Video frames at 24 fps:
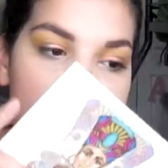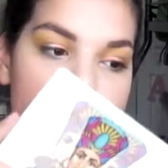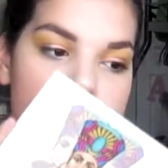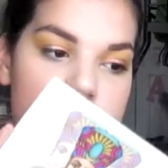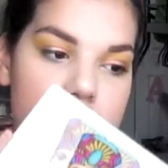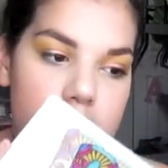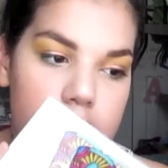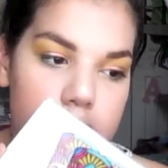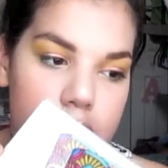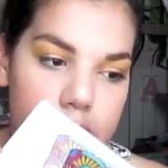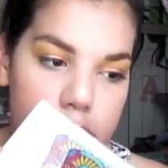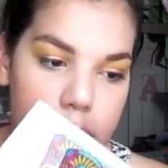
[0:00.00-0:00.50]

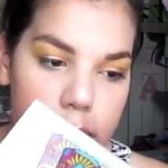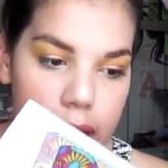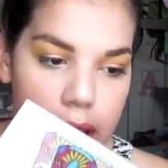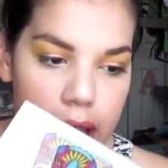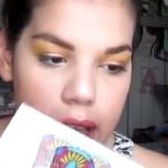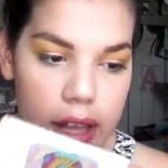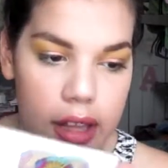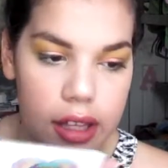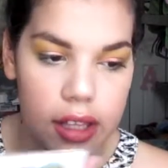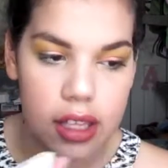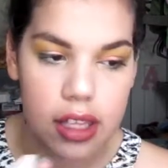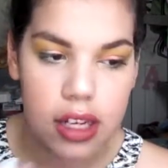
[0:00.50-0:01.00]
Zulu
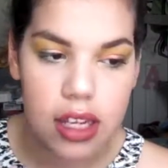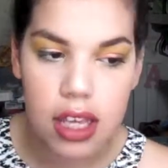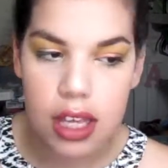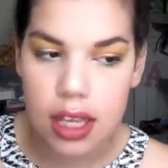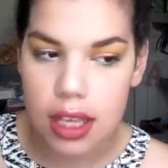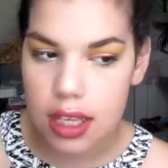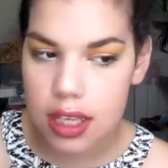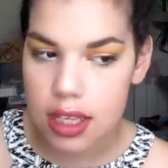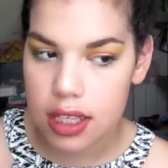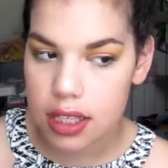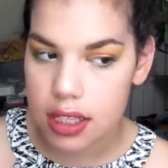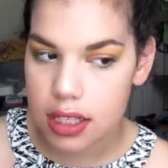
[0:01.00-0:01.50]
palette
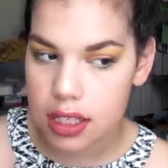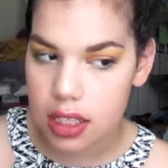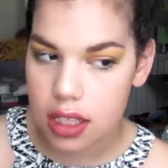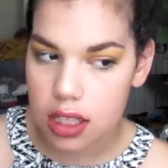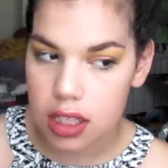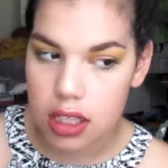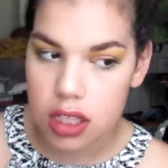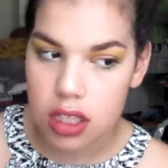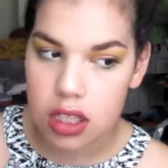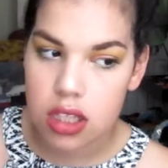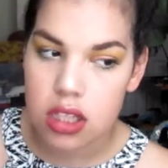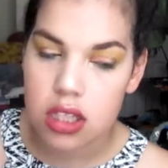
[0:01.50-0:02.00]

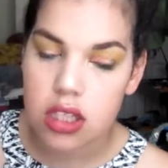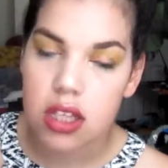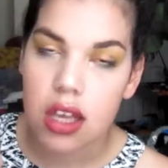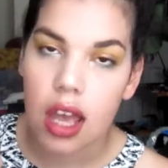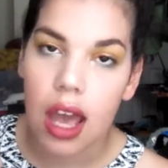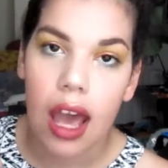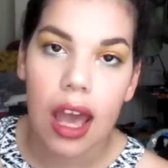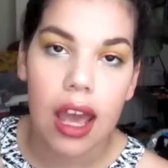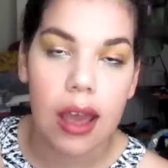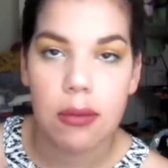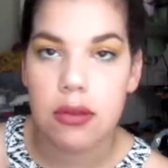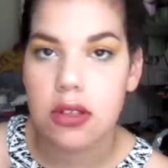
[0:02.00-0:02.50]
is
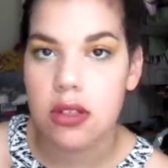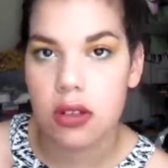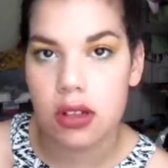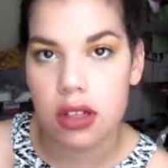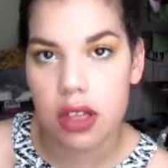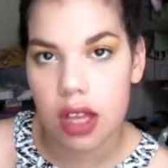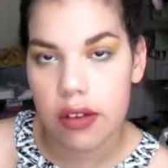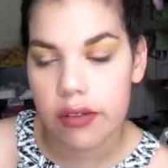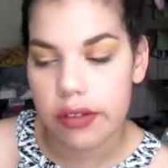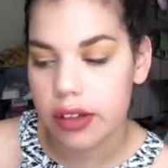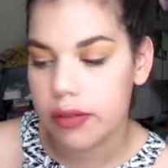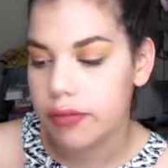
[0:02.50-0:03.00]
I absolutely
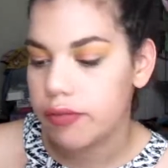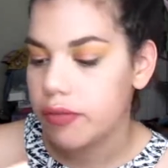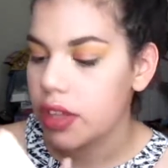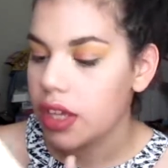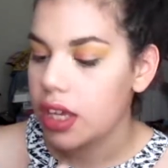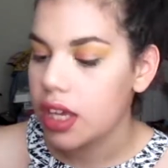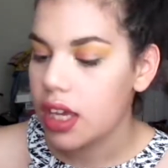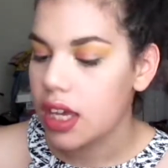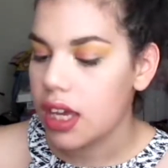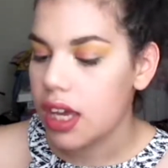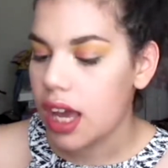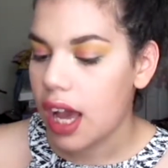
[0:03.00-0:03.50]
love it.
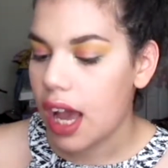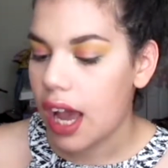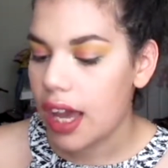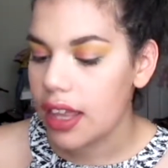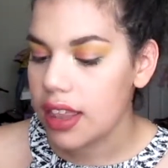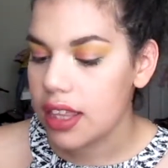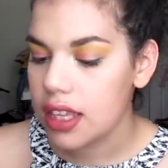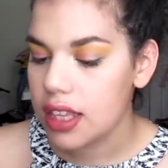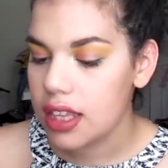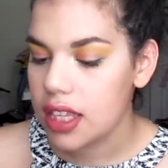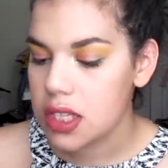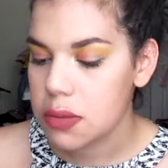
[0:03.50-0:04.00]
I
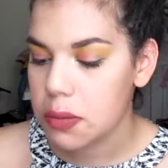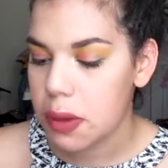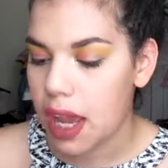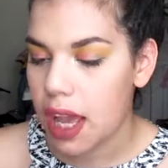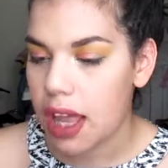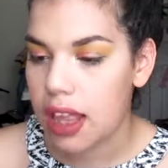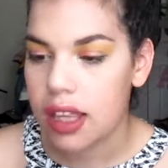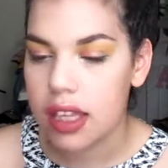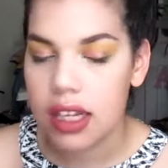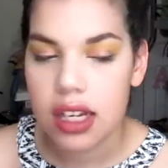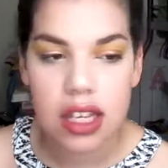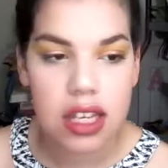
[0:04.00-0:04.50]
think this
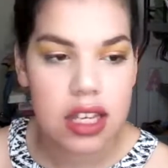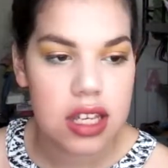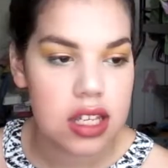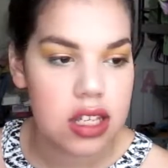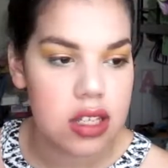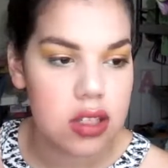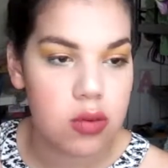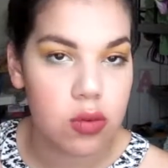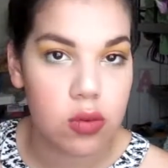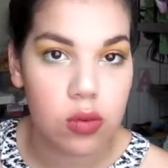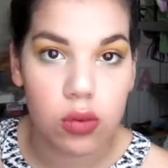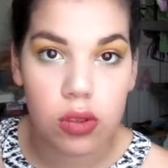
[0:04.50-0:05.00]
palette
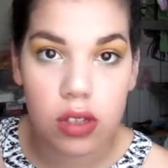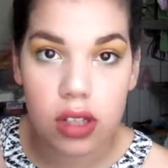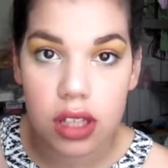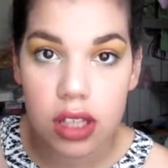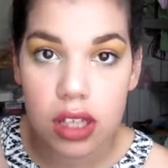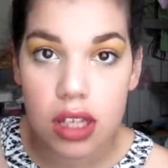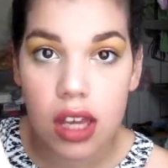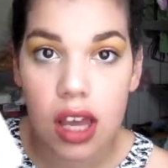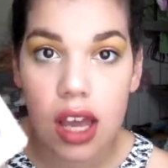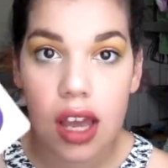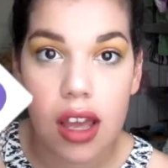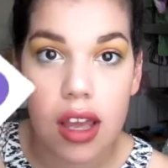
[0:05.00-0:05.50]
is
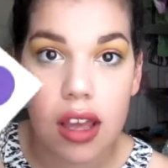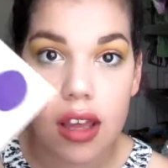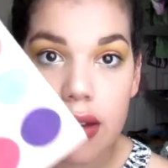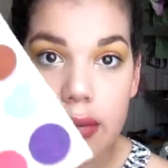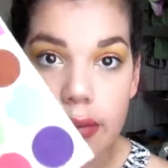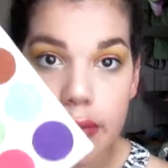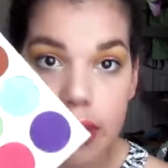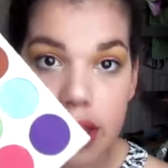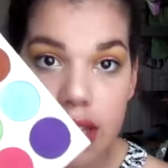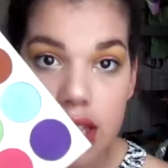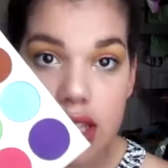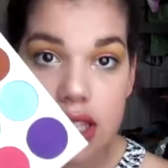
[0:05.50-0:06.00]
really
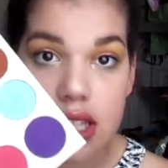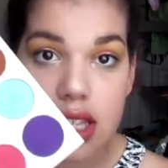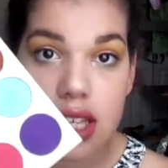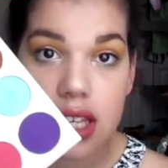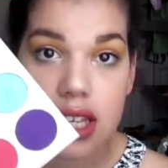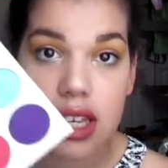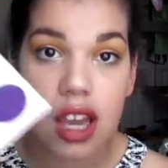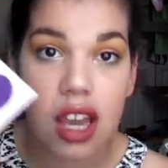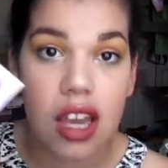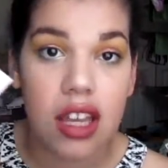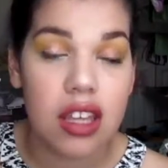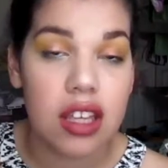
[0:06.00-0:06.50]

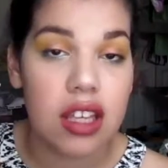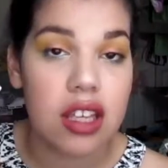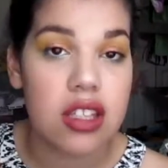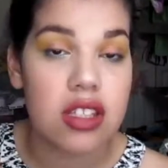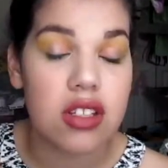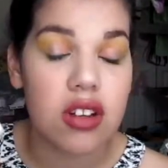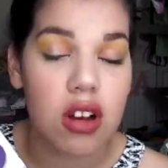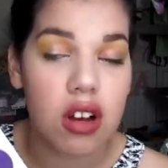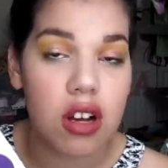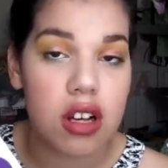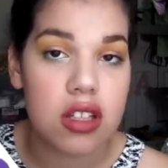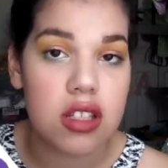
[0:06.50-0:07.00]
amazing. I think it's
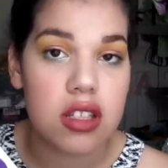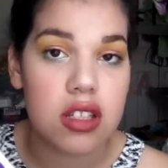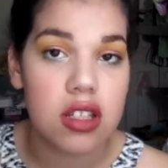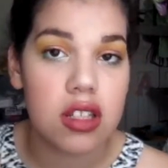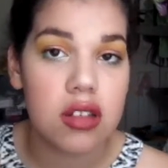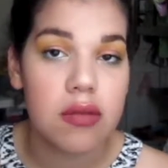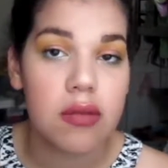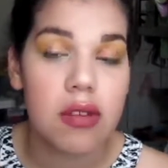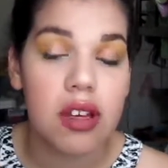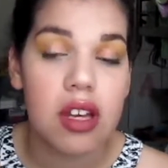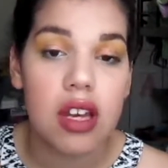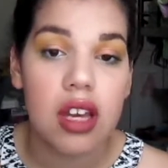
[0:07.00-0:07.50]

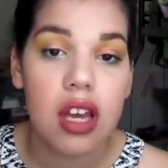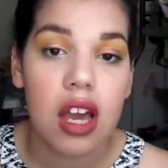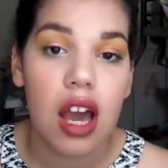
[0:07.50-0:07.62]
awesome.